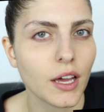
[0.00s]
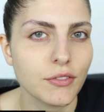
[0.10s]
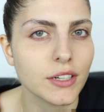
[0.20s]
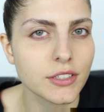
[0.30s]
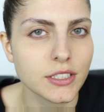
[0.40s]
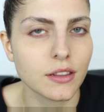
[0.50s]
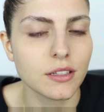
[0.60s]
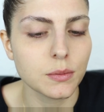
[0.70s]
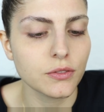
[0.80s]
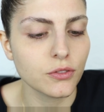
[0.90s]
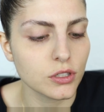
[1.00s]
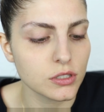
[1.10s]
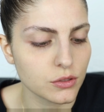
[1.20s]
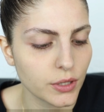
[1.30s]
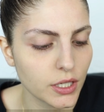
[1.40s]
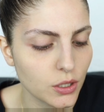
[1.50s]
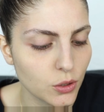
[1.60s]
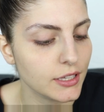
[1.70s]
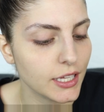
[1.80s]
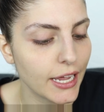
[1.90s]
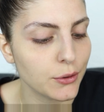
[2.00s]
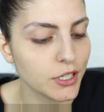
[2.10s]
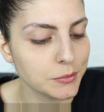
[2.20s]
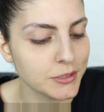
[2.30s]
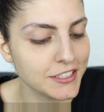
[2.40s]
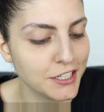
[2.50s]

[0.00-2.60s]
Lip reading: I've never done this before, so I hope the outcome is